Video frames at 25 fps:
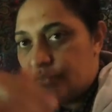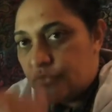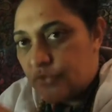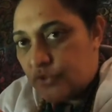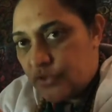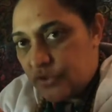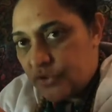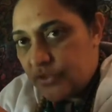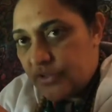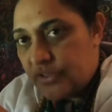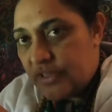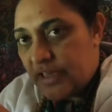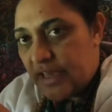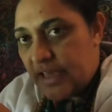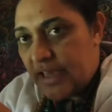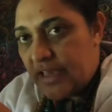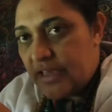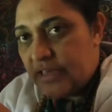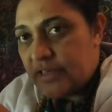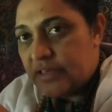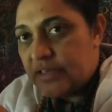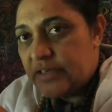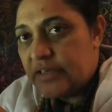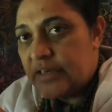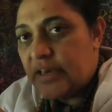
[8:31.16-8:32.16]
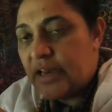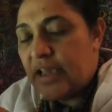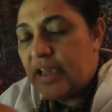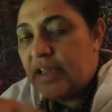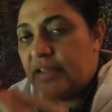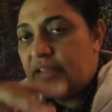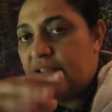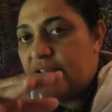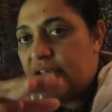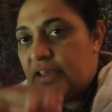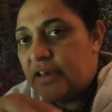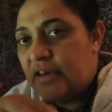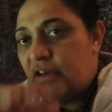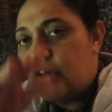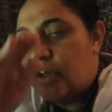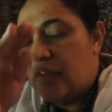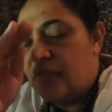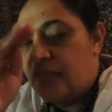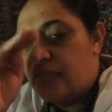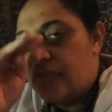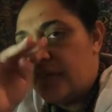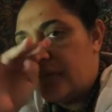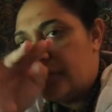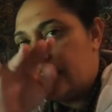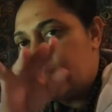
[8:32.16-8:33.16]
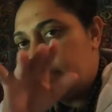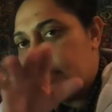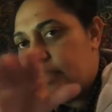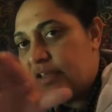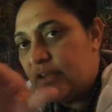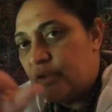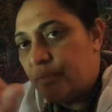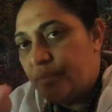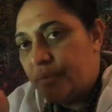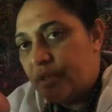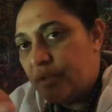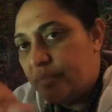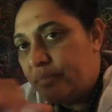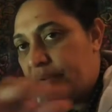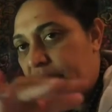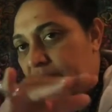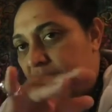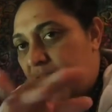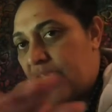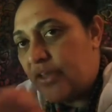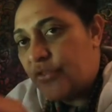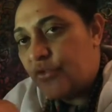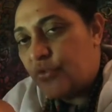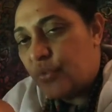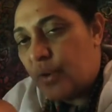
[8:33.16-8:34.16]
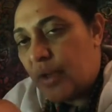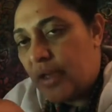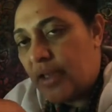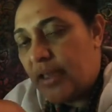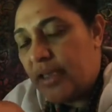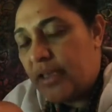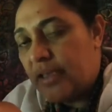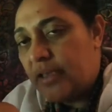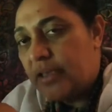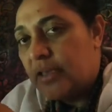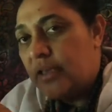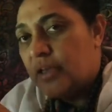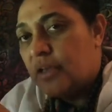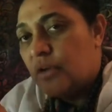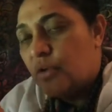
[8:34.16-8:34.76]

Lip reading: do that. And then I feel that there'll be a pathway